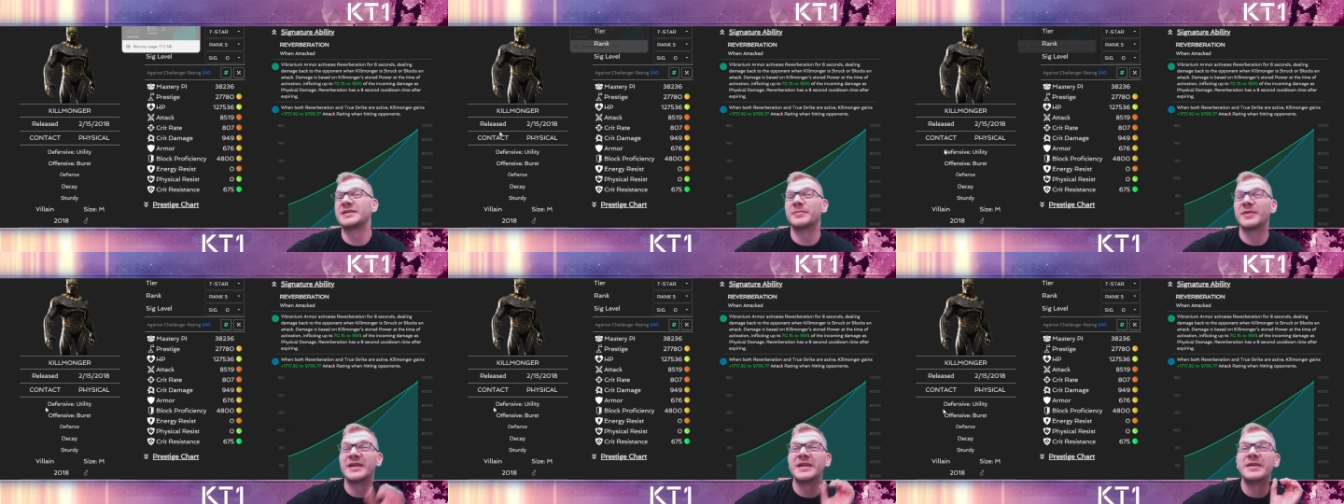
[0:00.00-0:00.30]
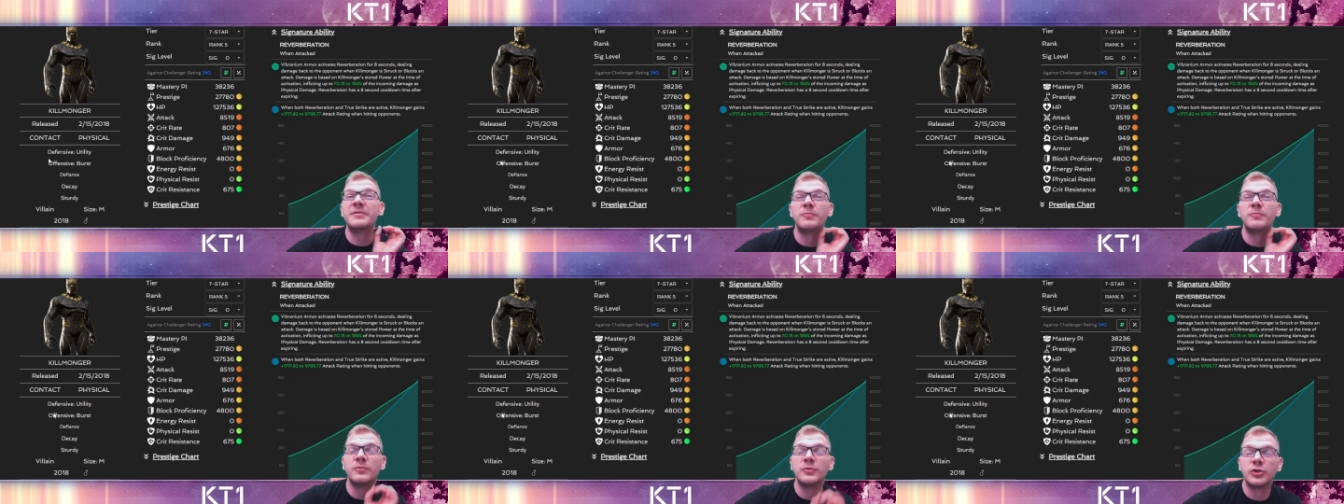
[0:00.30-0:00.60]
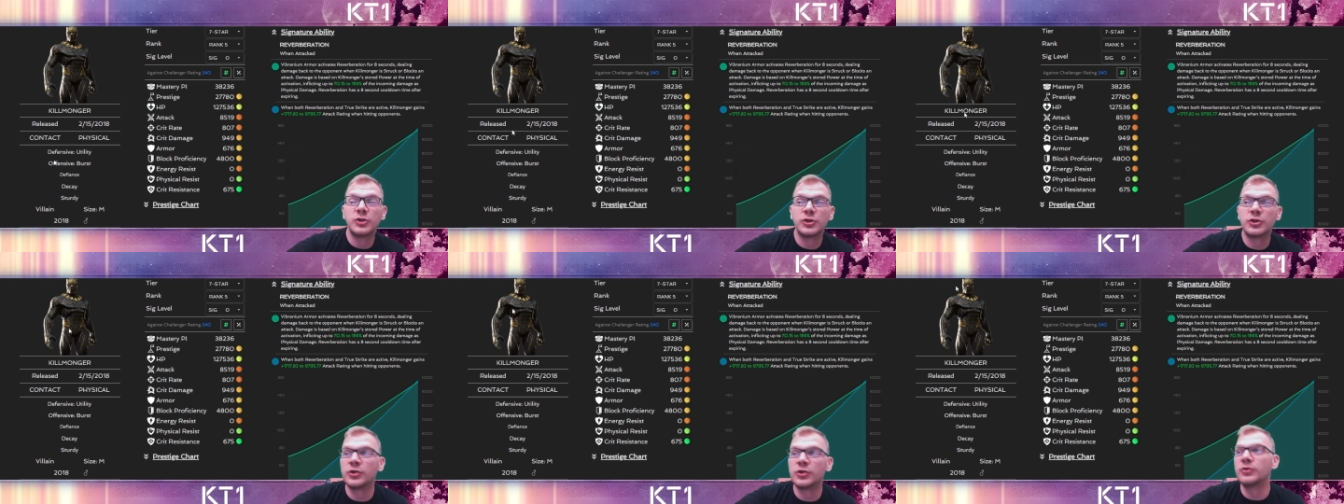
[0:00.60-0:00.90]
but he
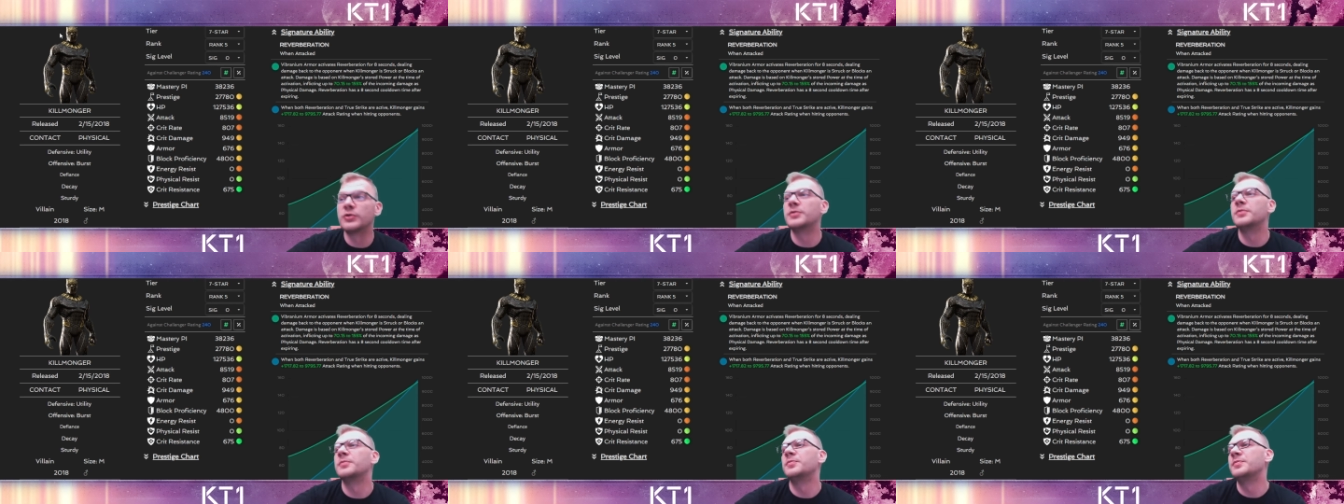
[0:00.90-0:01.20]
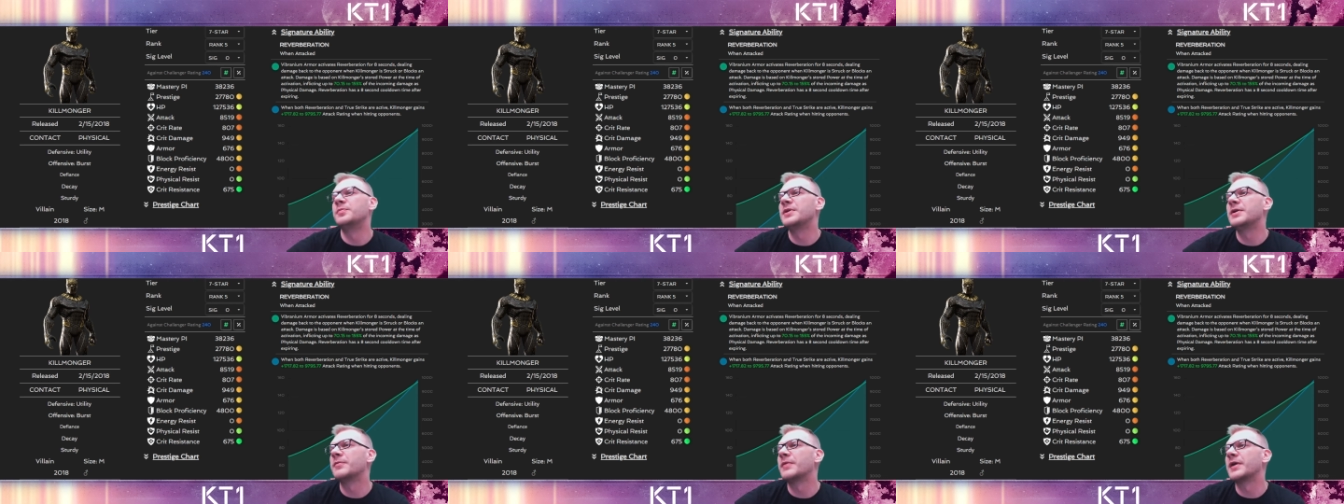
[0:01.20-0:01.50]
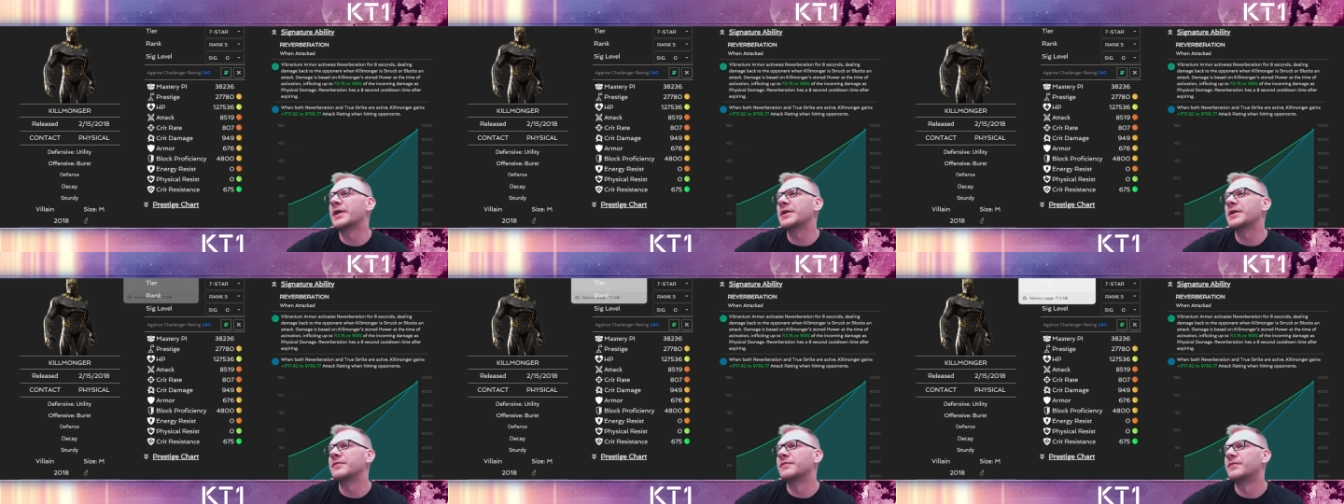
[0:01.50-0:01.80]
should be
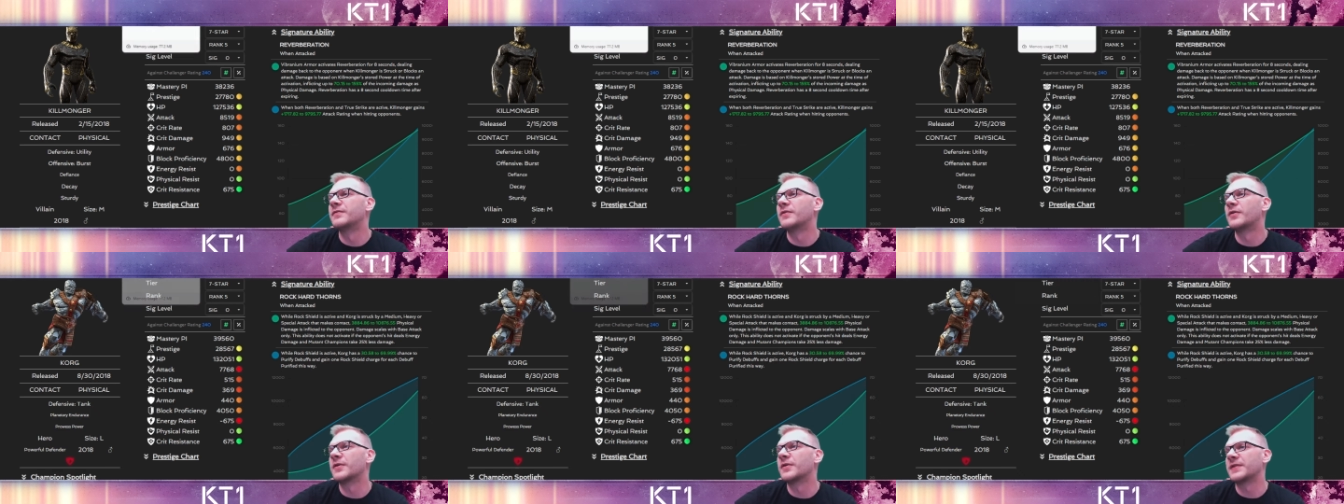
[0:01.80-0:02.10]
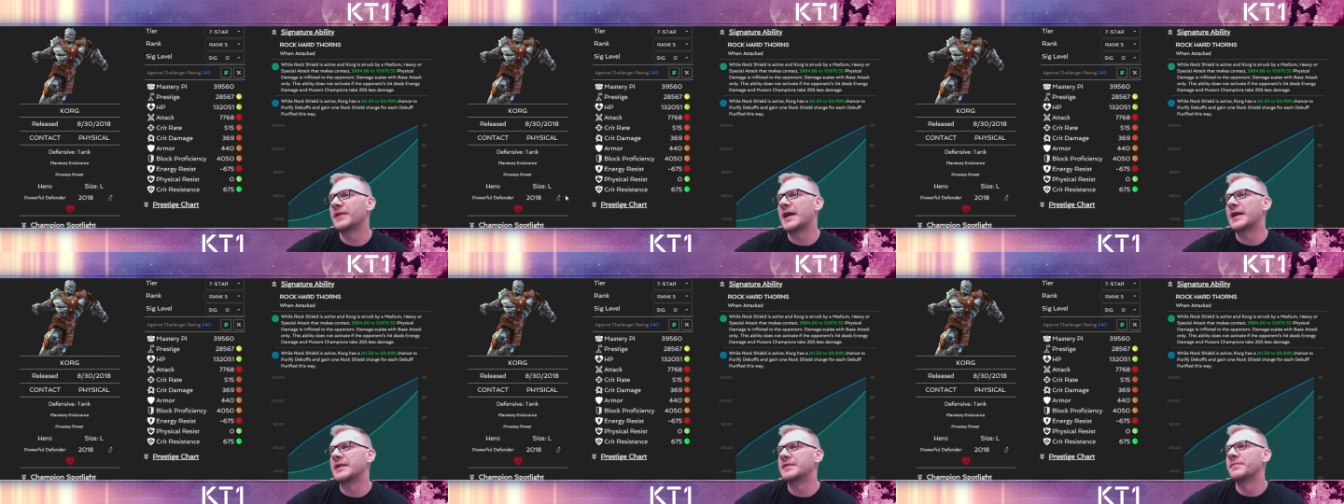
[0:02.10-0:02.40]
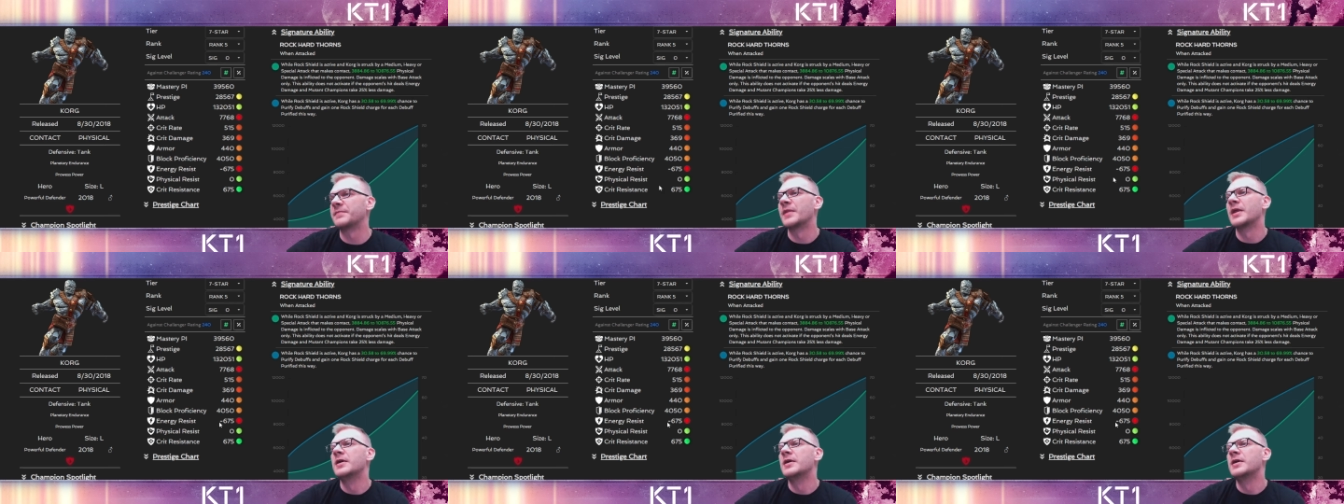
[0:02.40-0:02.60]
awakened for that.